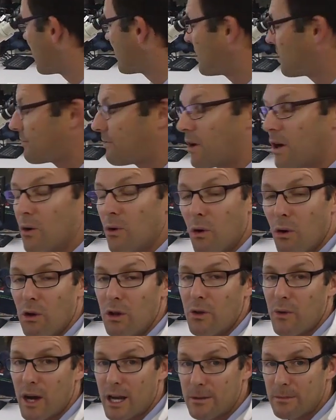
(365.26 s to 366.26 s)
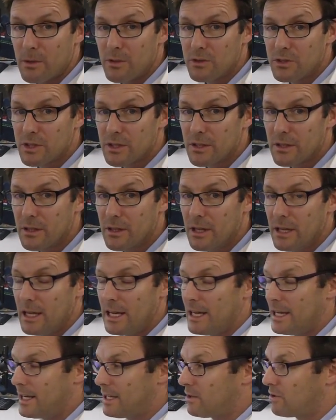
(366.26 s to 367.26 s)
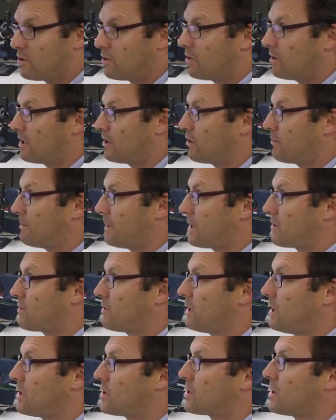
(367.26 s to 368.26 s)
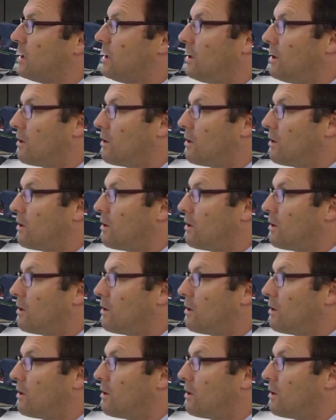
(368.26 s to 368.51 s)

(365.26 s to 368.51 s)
identify all your animals in your Petri dish,